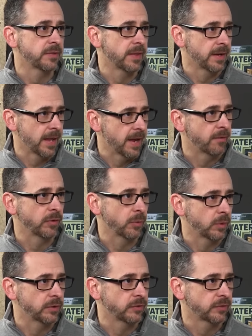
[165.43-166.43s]
and then
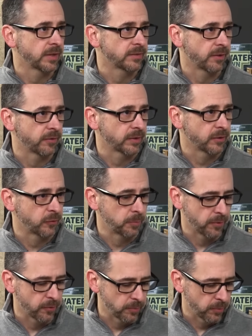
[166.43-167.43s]
everyone decides how they're going to
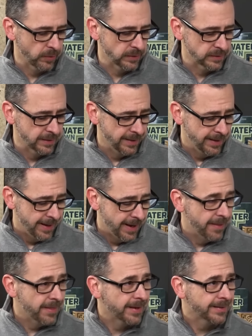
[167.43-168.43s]
spend their points.
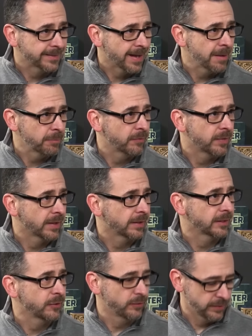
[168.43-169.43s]
And then on top of that,
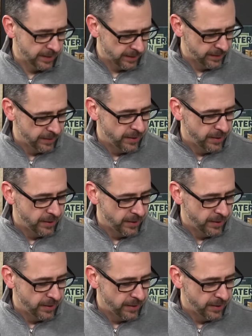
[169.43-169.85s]
like you said,